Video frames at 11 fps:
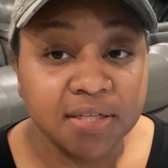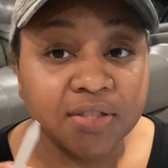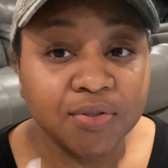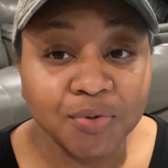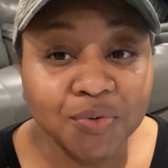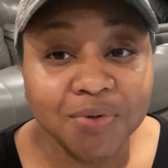
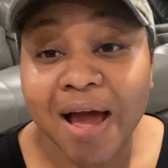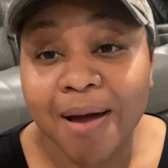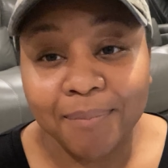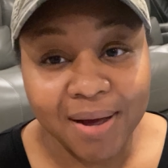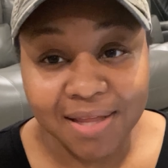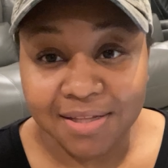do not
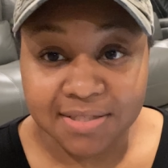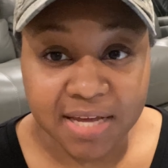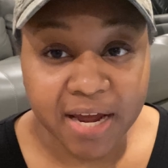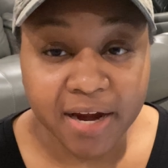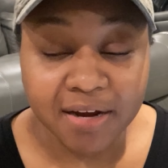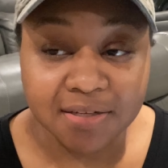buy this
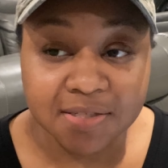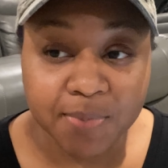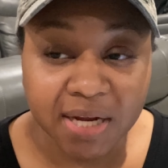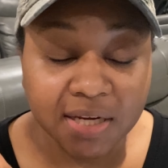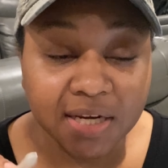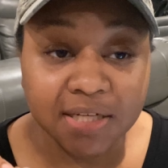hair
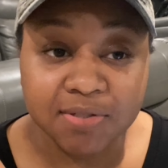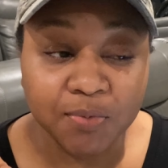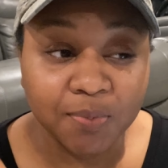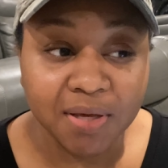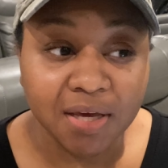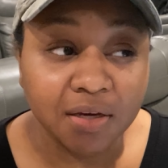expecting it to
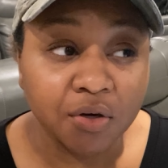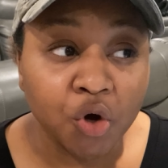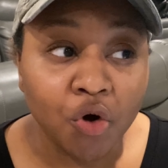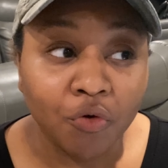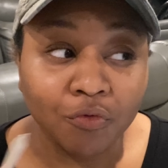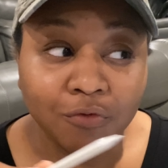be
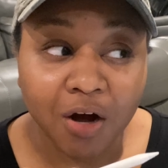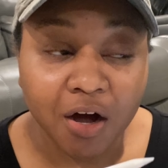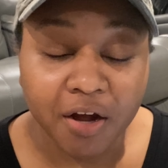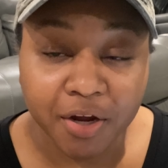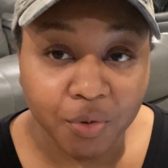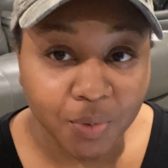raw
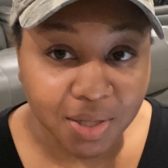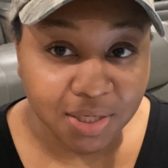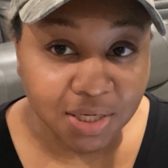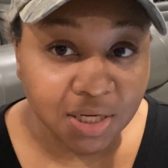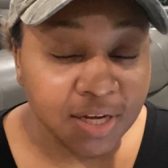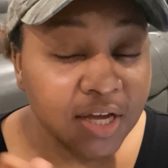hair quality.